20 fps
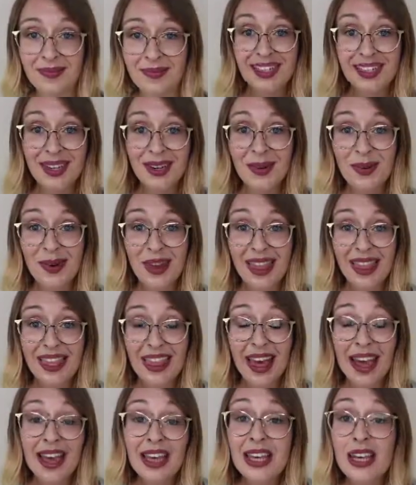So
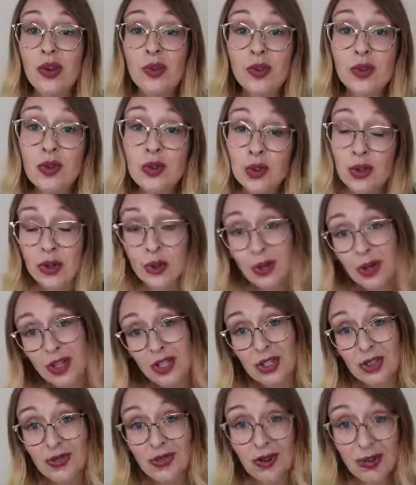thank you so
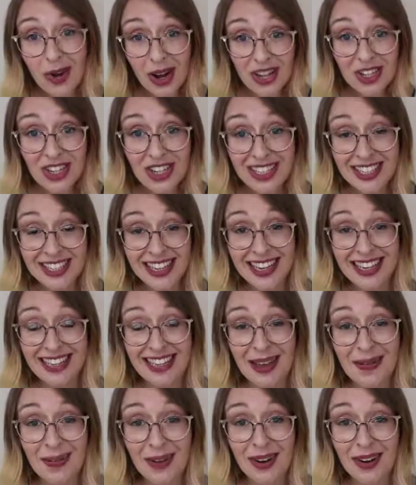much for watching today's
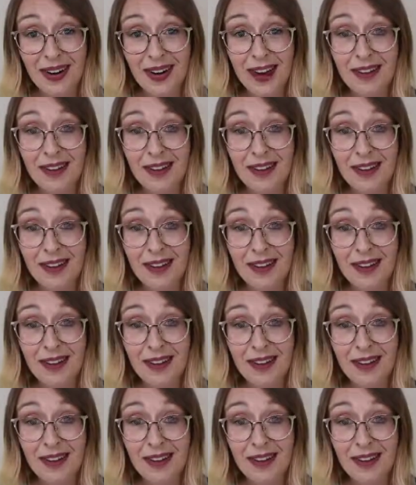seminar.